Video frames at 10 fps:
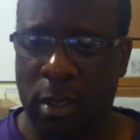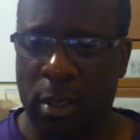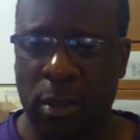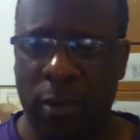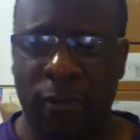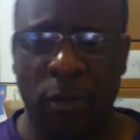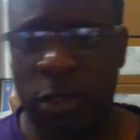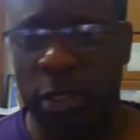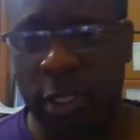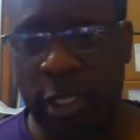
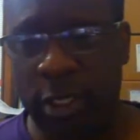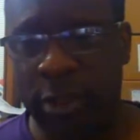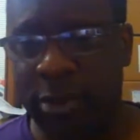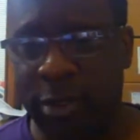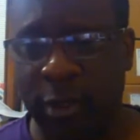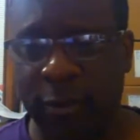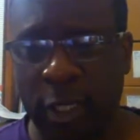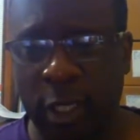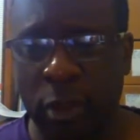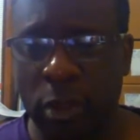Unfortunately, he didn't see the video.